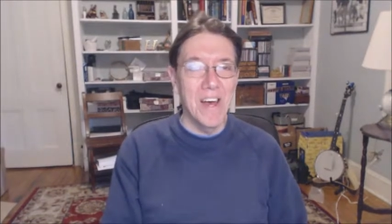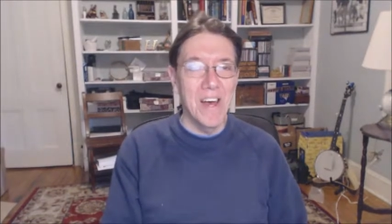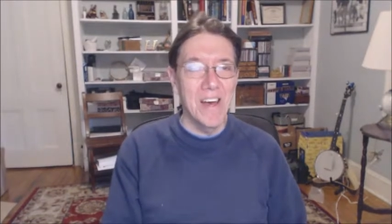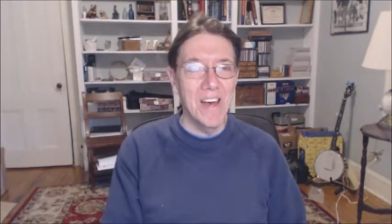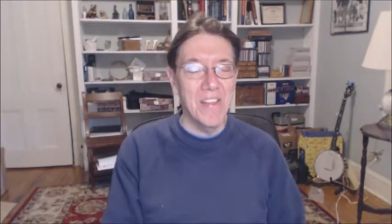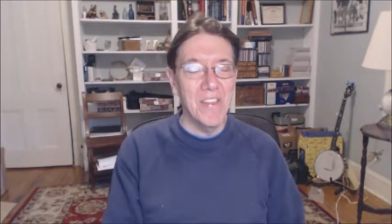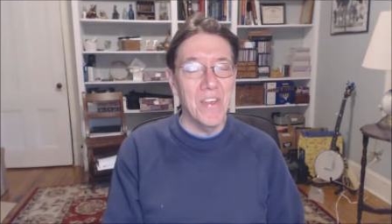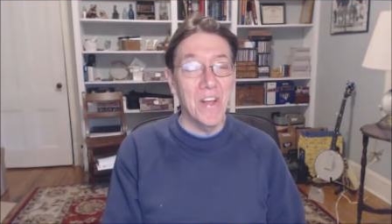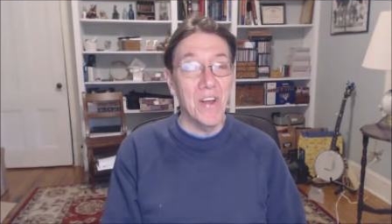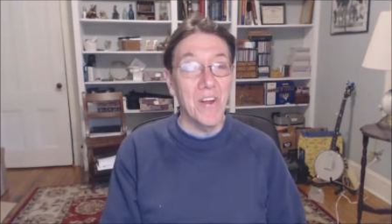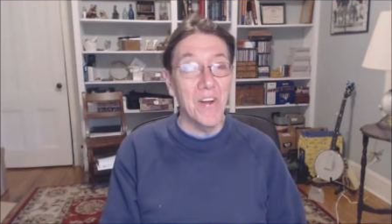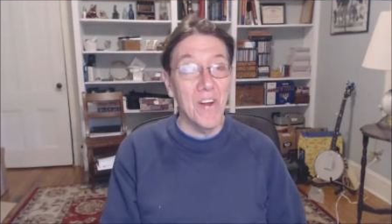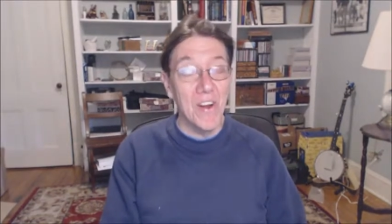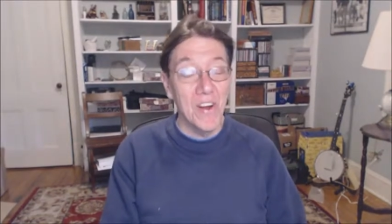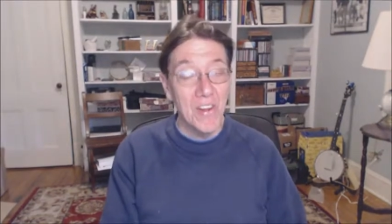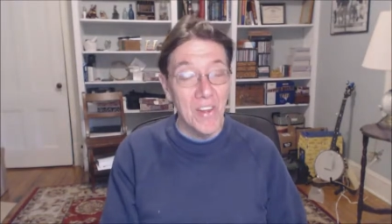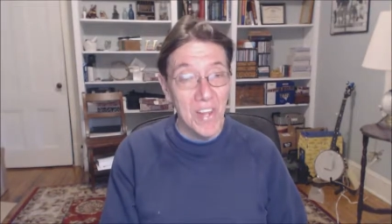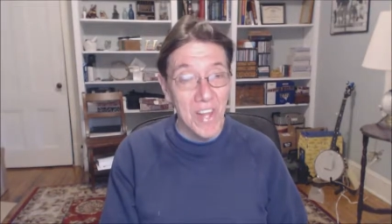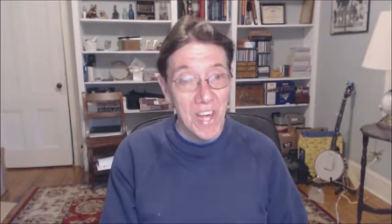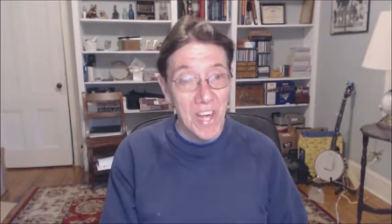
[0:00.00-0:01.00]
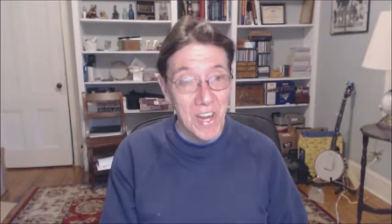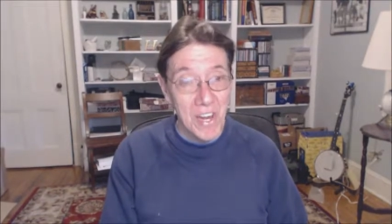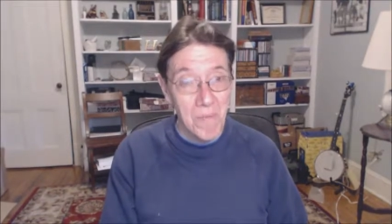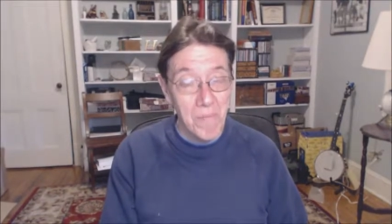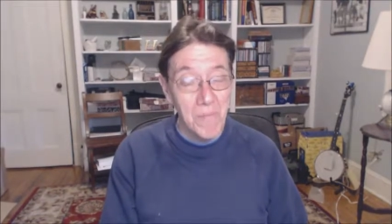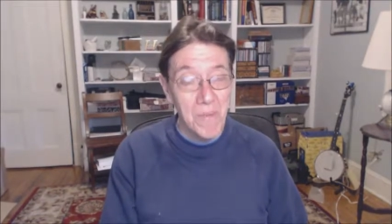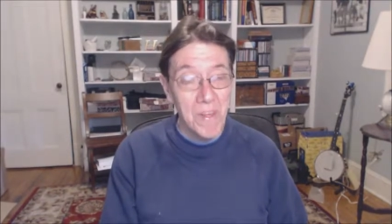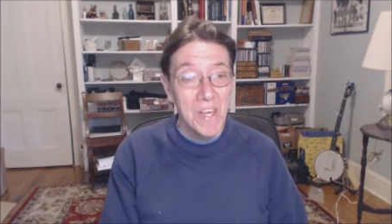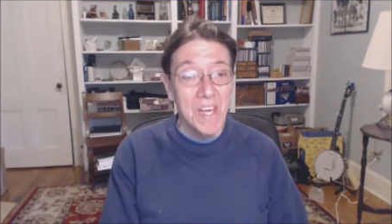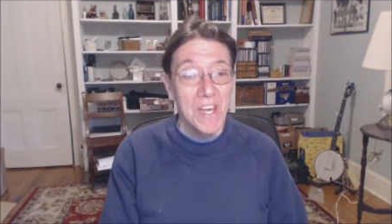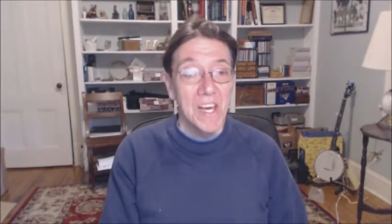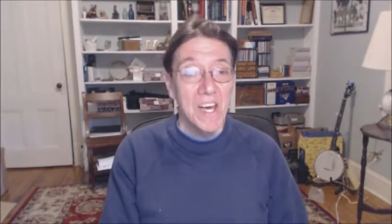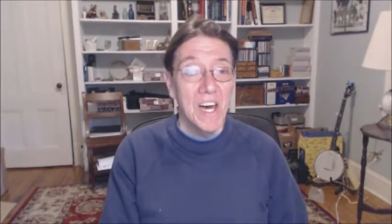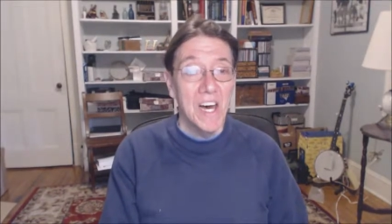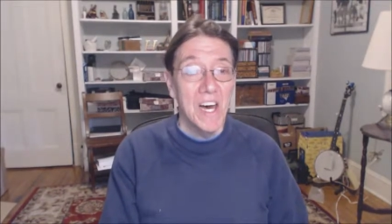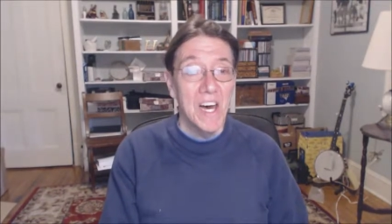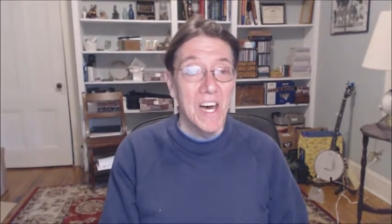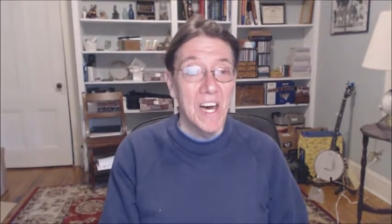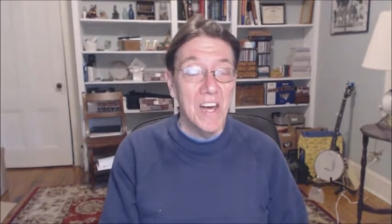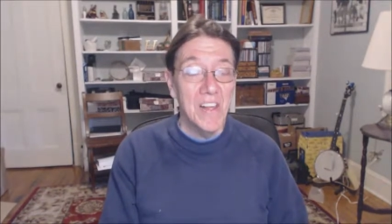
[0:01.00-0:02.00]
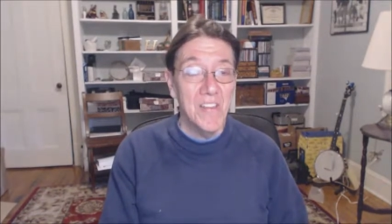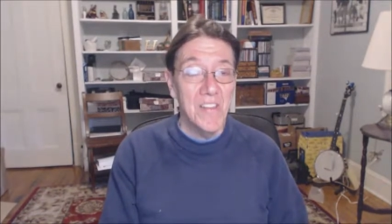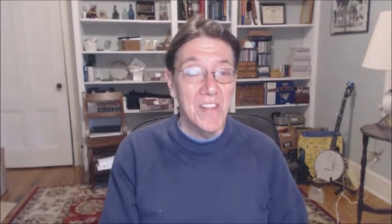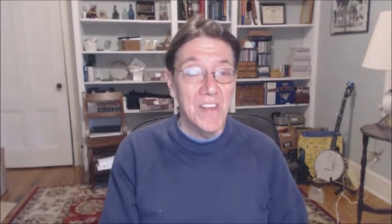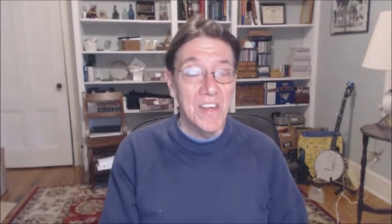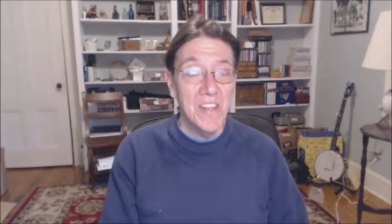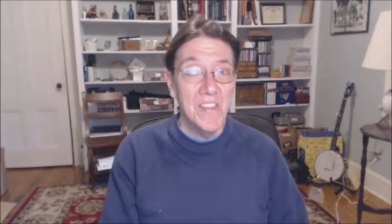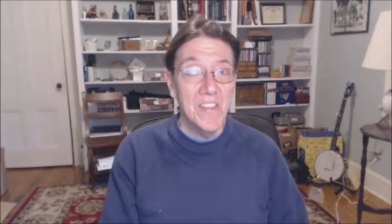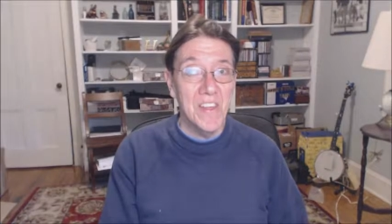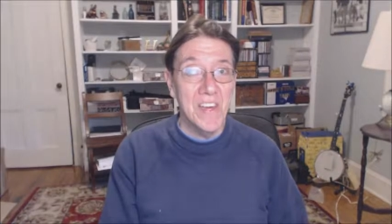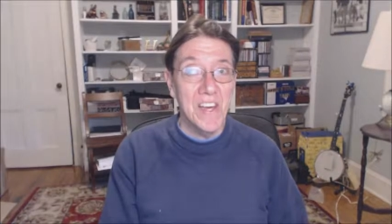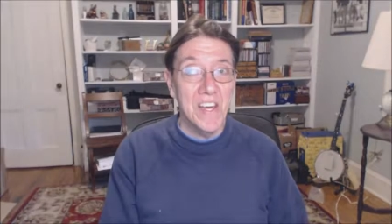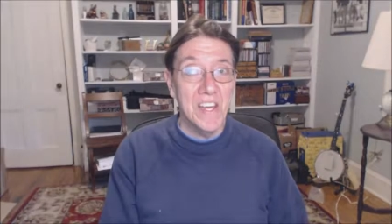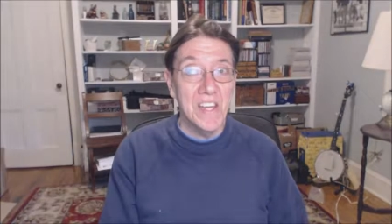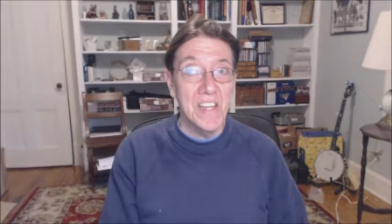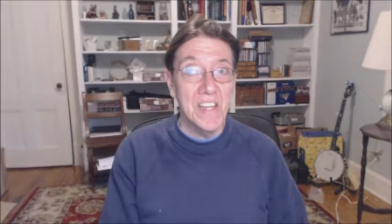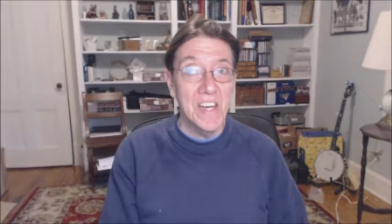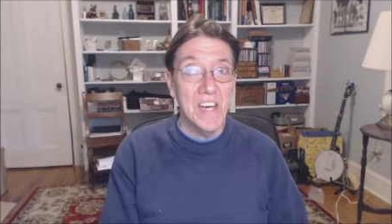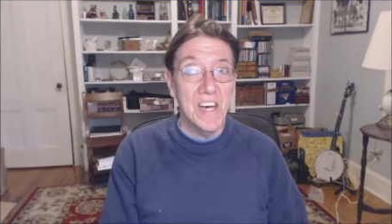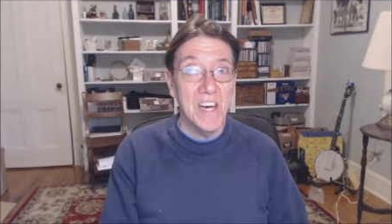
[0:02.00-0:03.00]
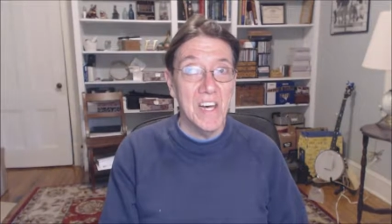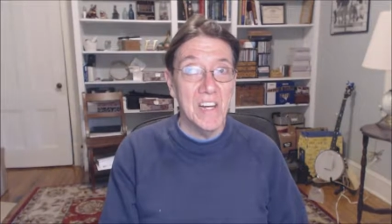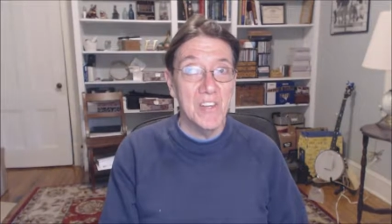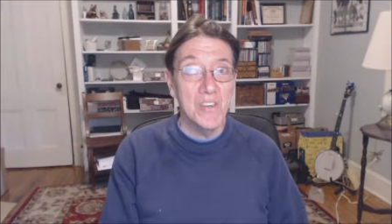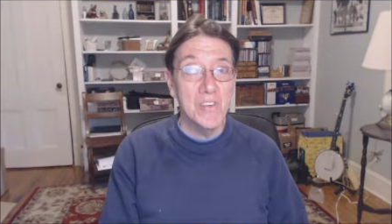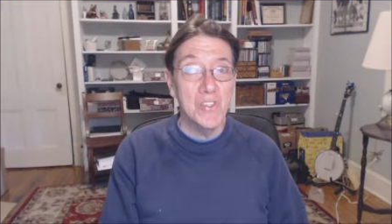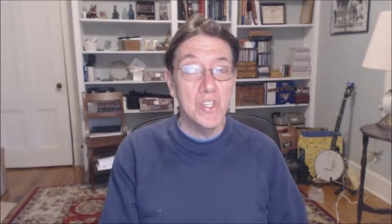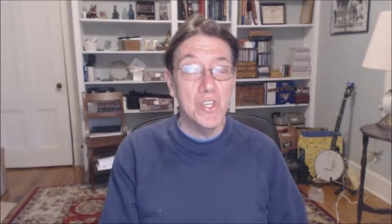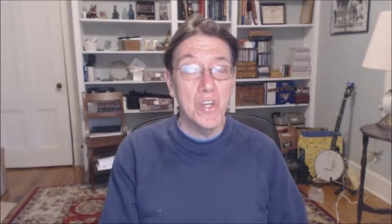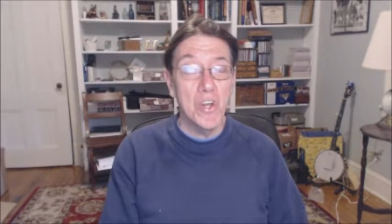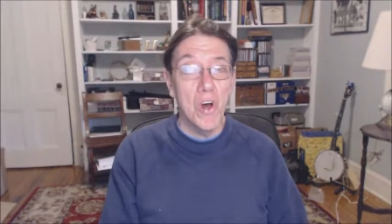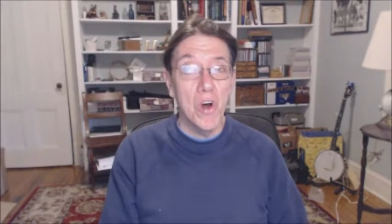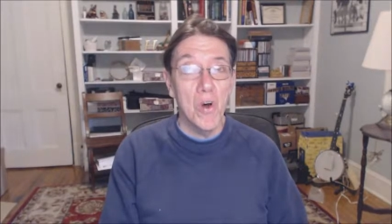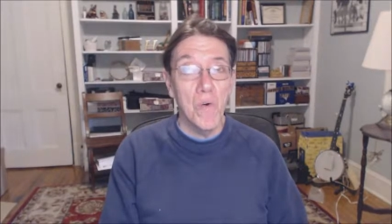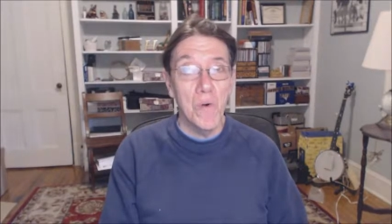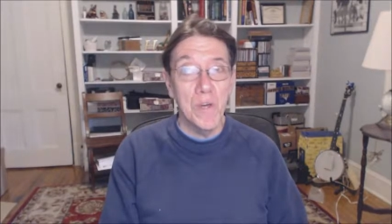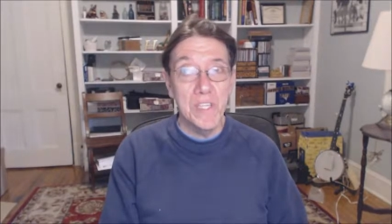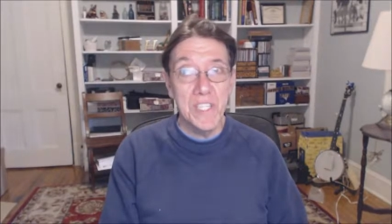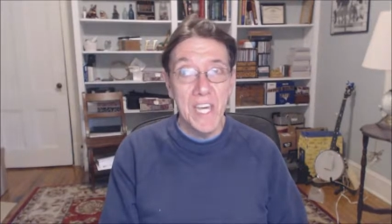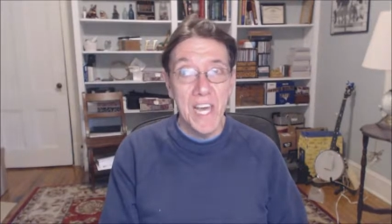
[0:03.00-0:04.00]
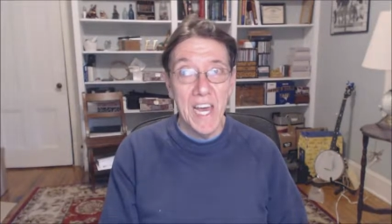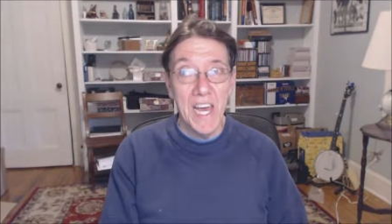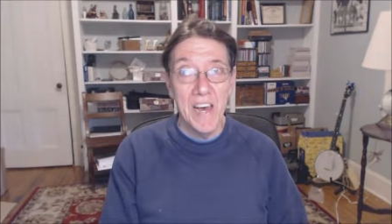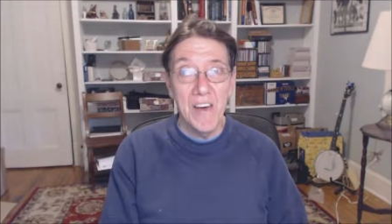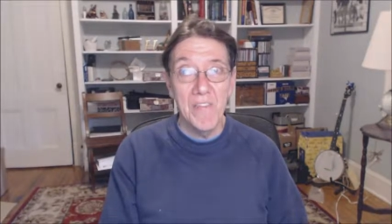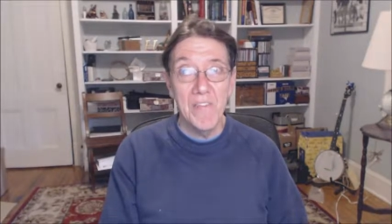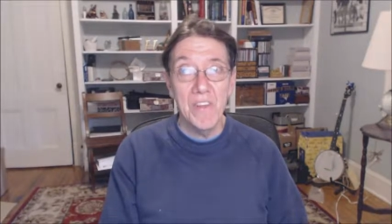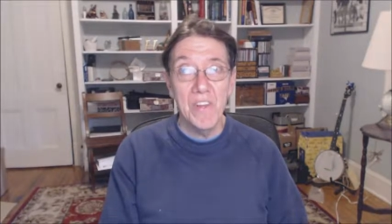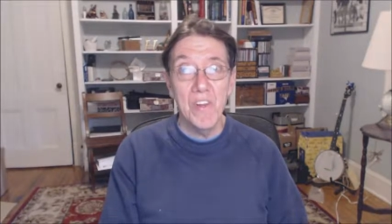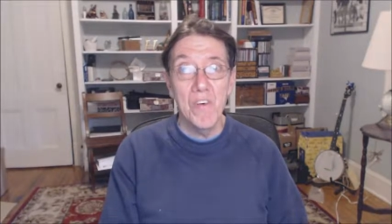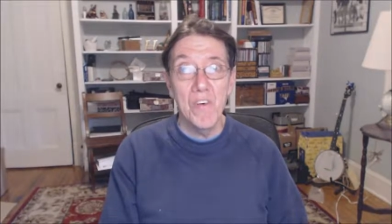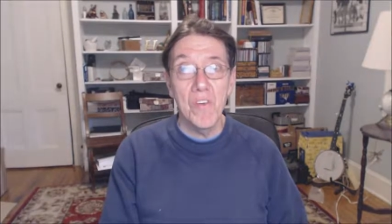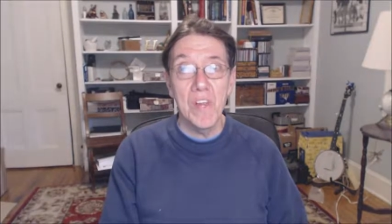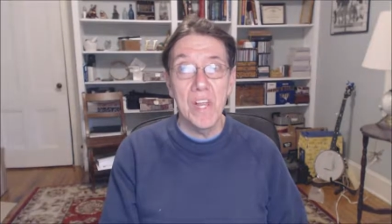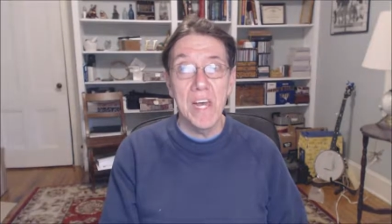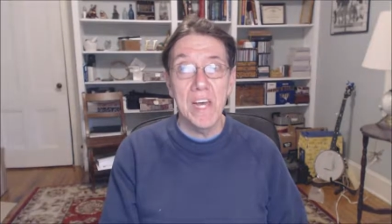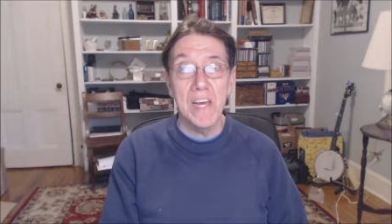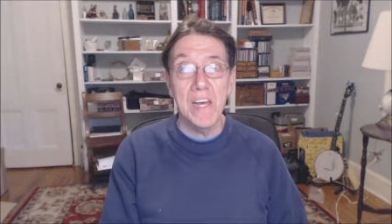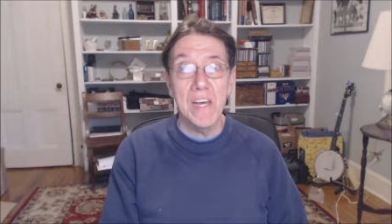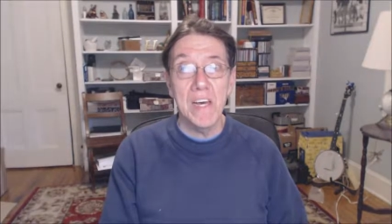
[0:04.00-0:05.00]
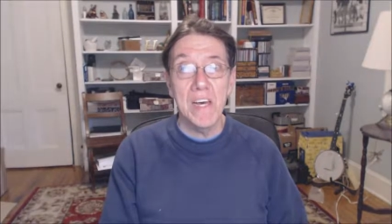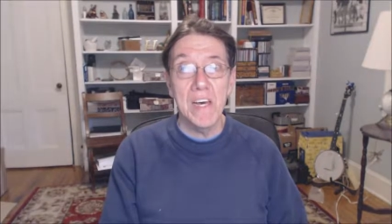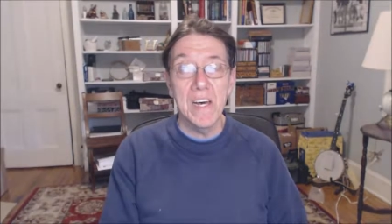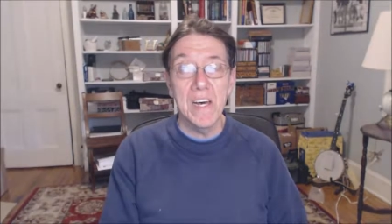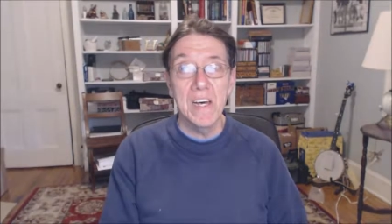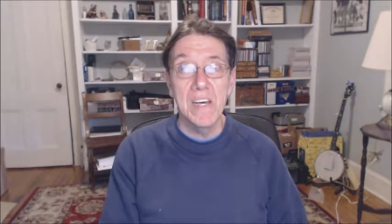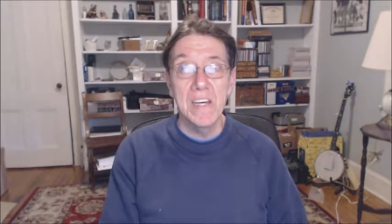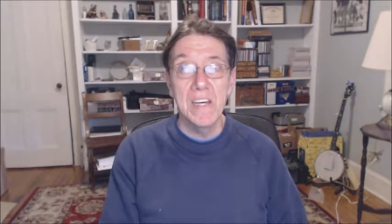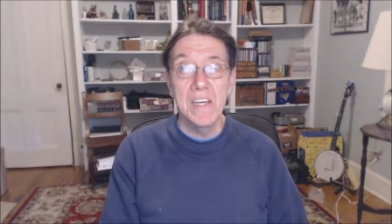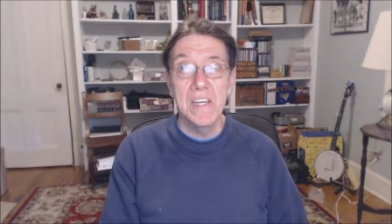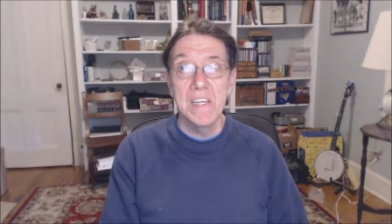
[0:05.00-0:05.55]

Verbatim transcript: but there are a lot of them uh, that uh, you should always have. You know, like uh,